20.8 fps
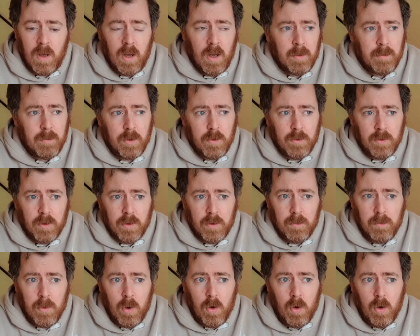I'm using
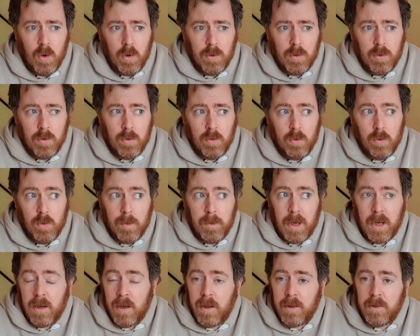them on all of
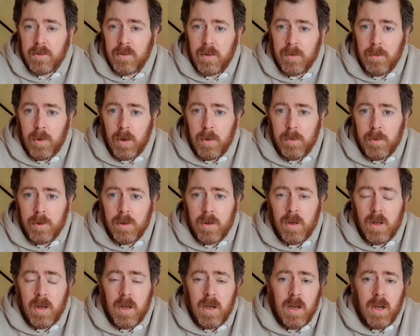my lines at the
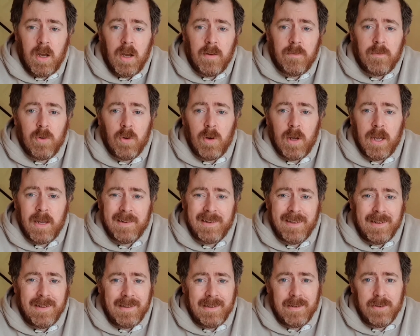moment. I've not
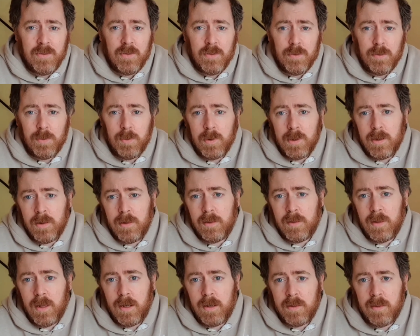had any issues
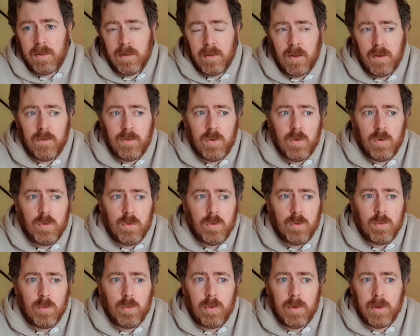with anything that I've
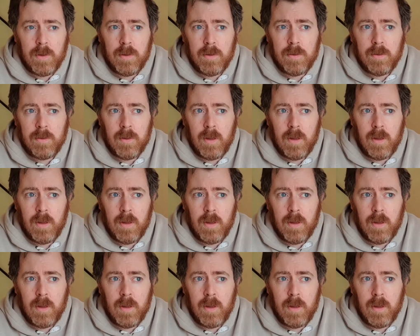caught with